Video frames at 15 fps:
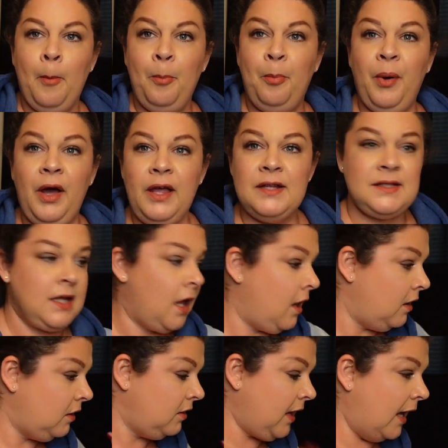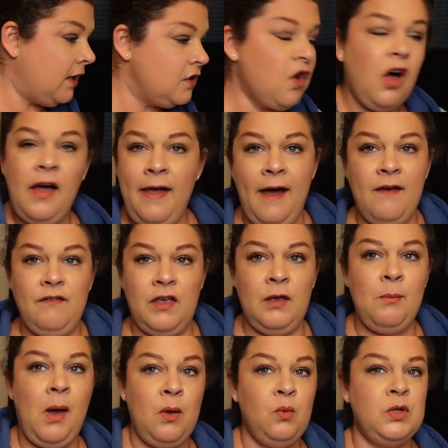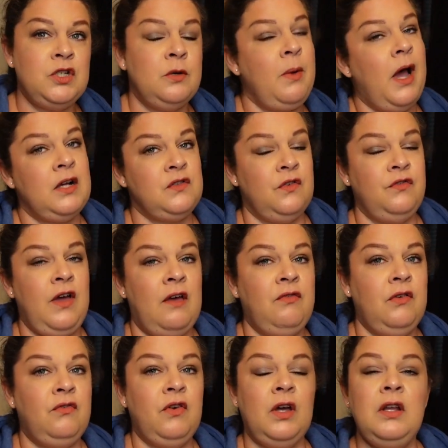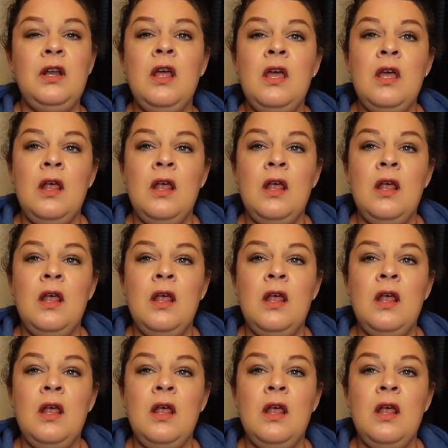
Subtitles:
But that is all I have in my winter box for FabFitFun.